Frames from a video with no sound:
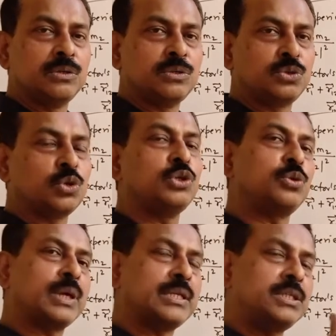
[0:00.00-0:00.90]
So you
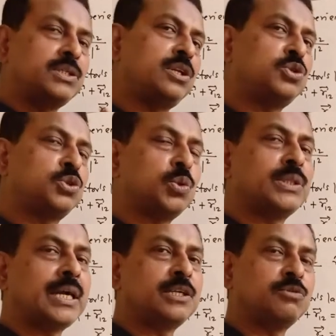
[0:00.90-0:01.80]
can easily show
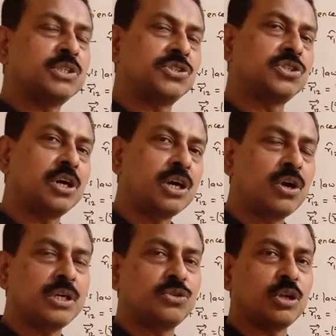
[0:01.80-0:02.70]
that Newton's third law
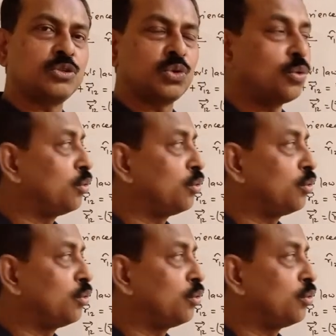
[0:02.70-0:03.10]
is also